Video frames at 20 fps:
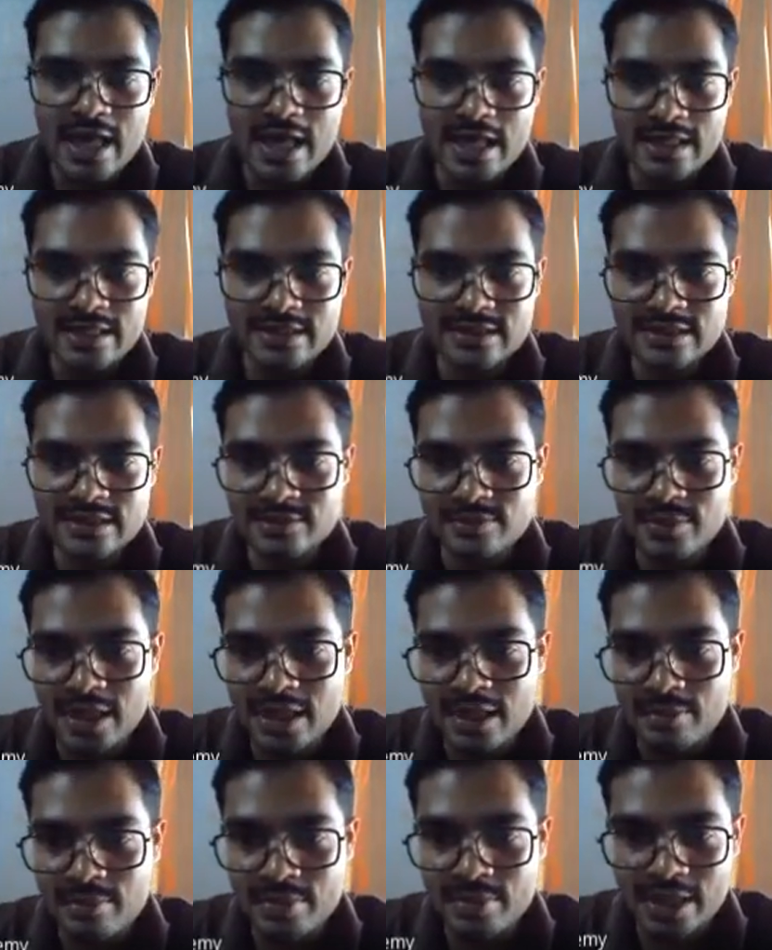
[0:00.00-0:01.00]
and this is
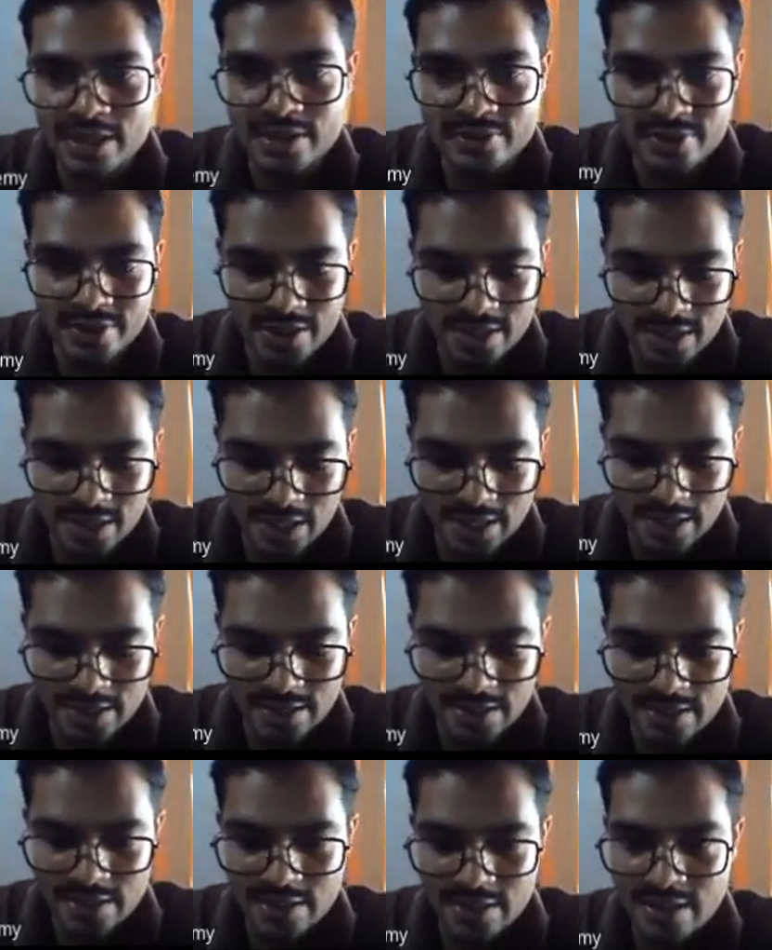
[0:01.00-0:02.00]
my number and training
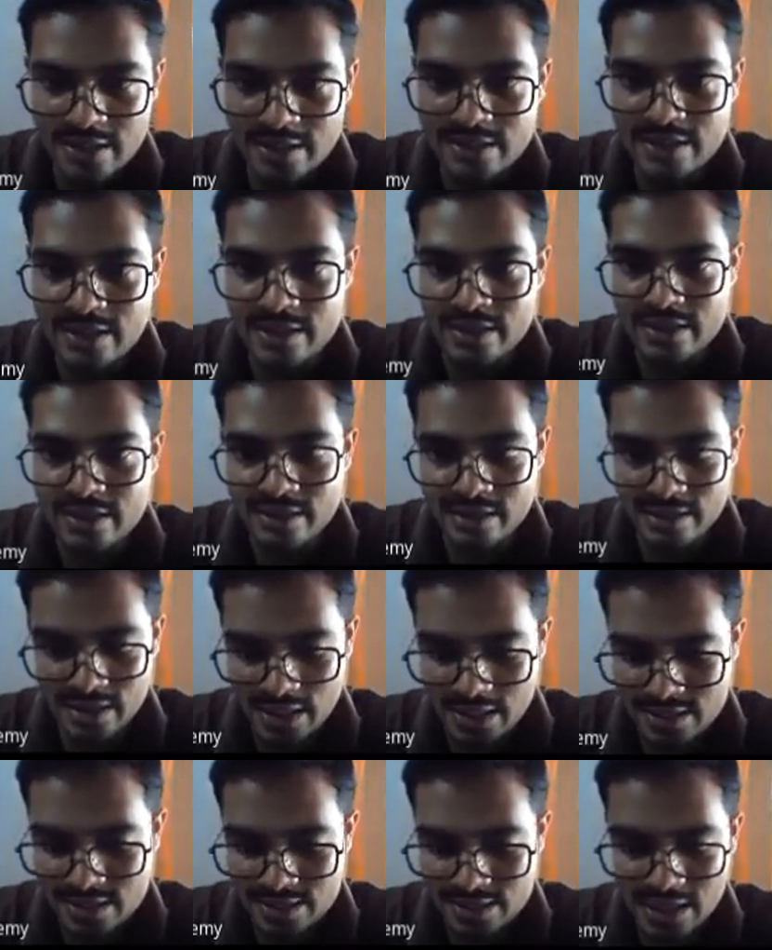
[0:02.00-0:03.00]
ID. At the
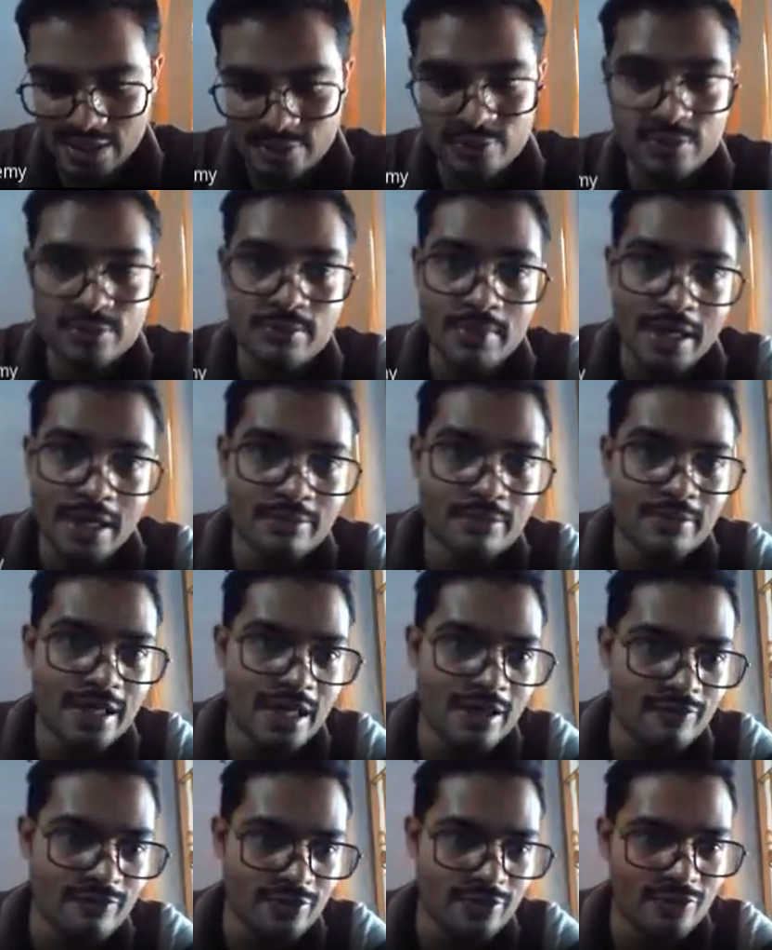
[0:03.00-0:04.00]
last, that would might be
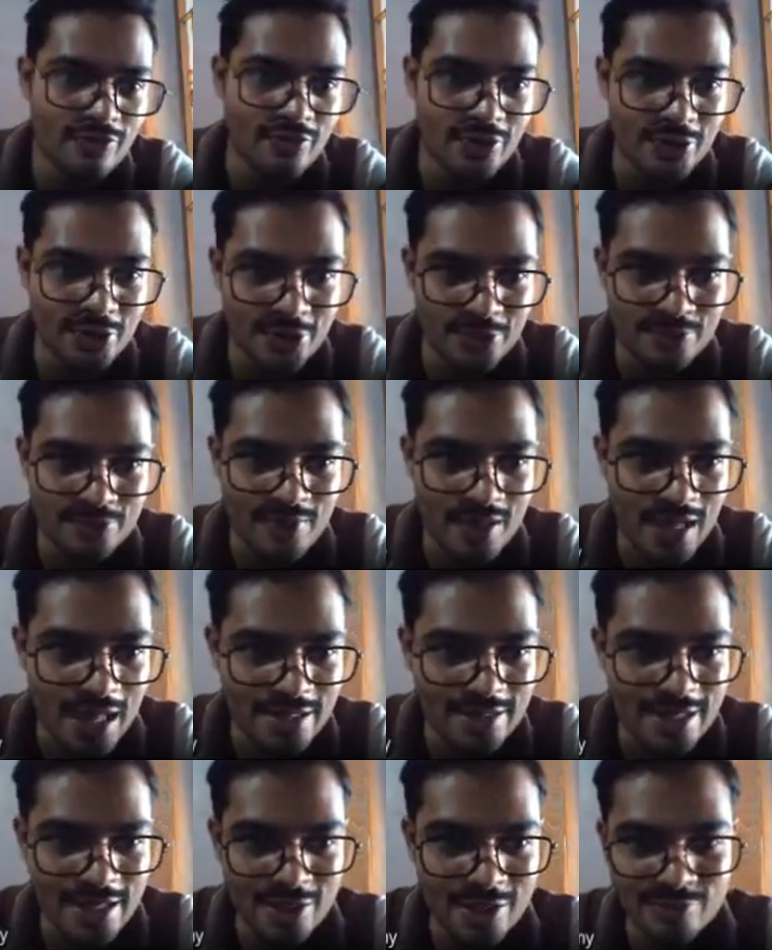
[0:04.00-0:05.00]
helpful for you.
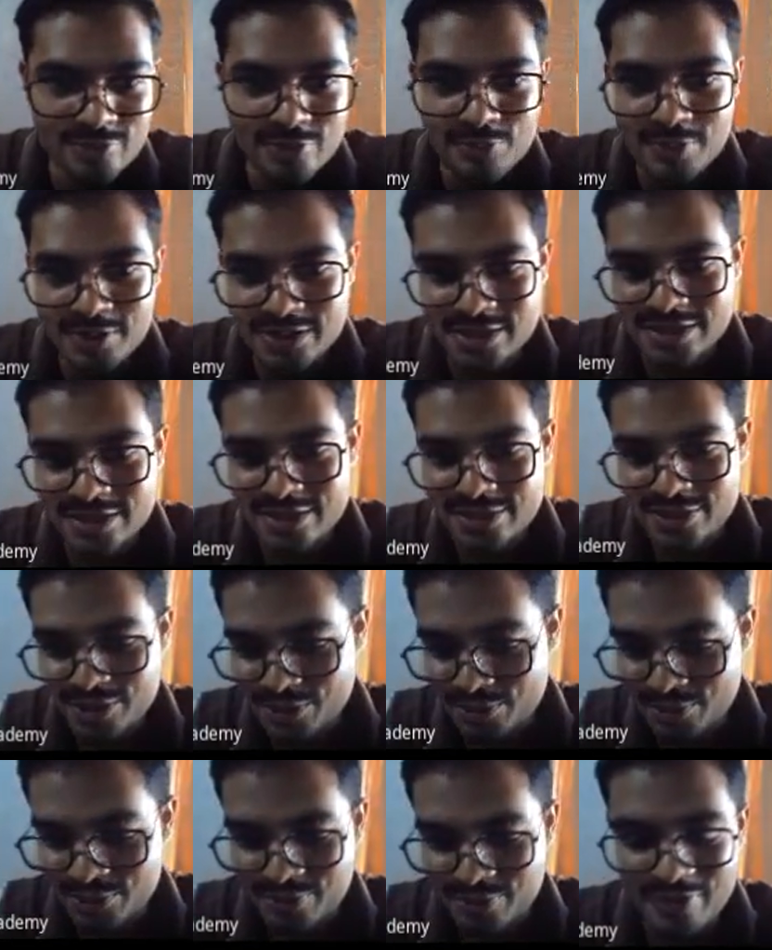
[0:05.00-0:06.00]
At the end of the
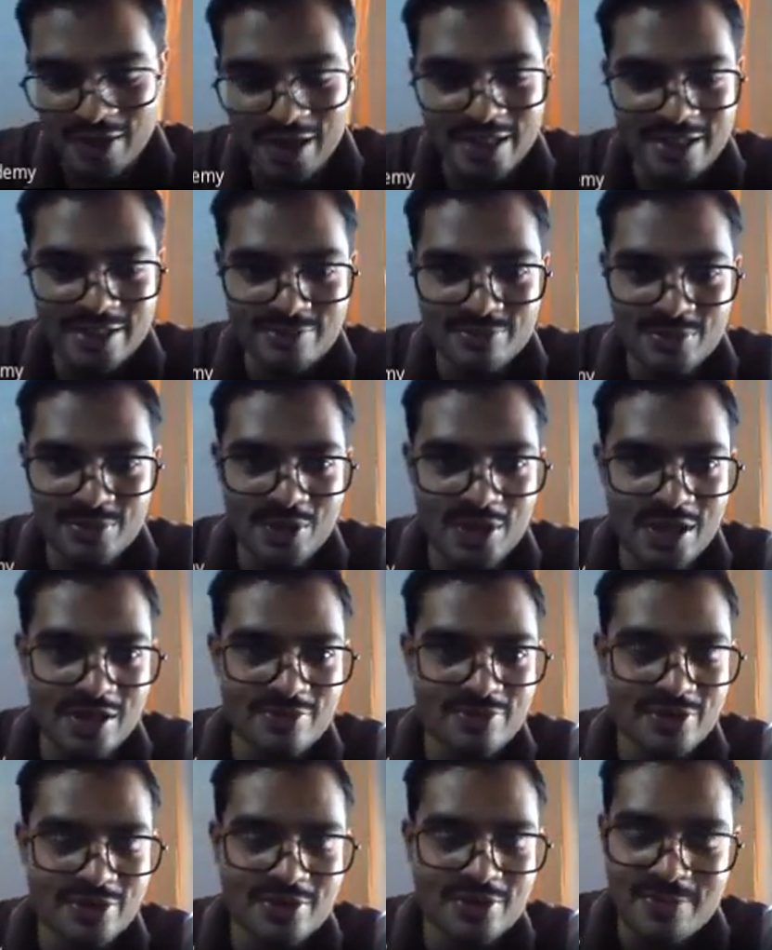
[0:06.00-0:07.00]
presentation, you might find it more
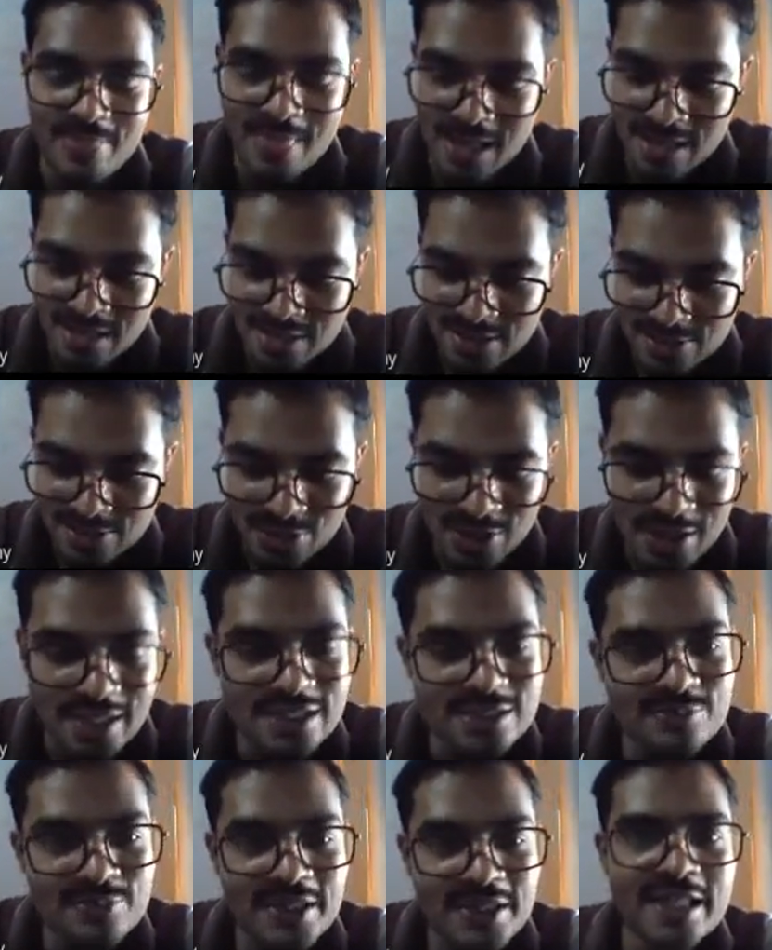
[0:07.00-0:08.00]
helpful. So
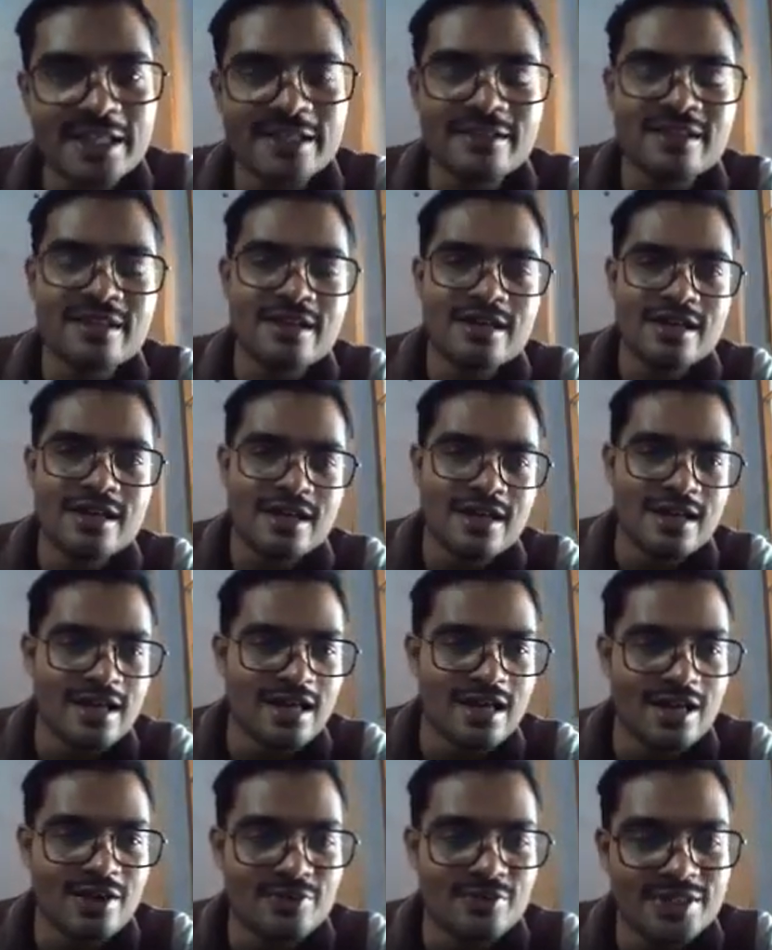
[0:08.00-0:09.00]
let us begin
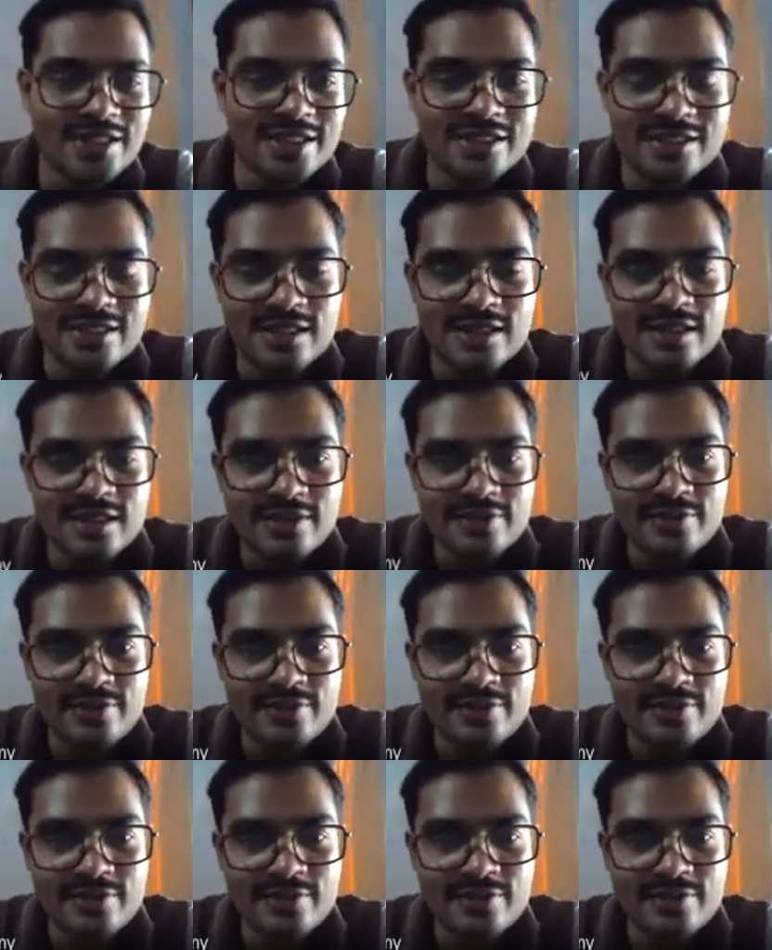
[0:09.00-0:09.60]
uh, with it.